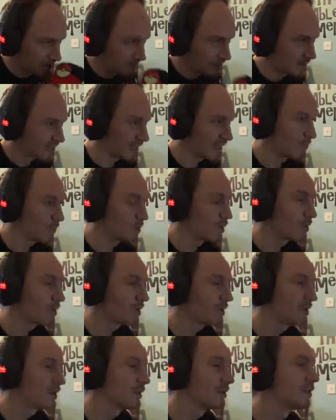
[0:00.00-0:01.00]

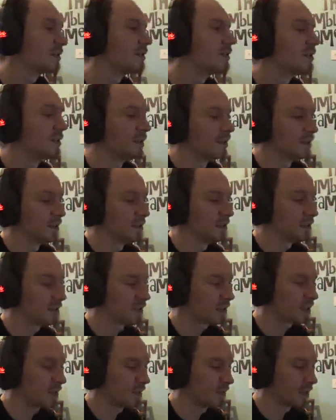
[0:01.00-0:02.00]
Tan-Y-Bwlch
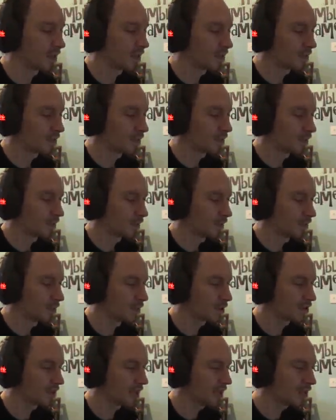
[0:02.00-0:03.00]
coming up,
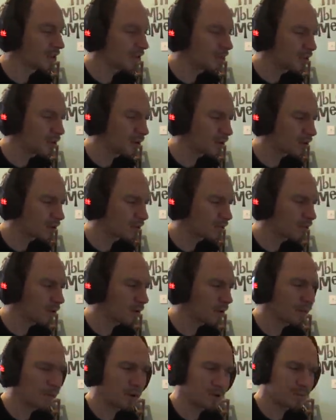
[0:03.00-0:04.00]
or Tan-Y-Bwlch?
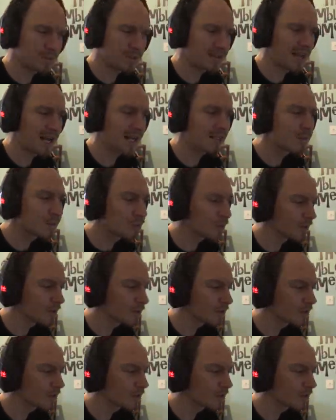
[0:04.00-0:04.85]
Possibly Tan-Y-Bwlch,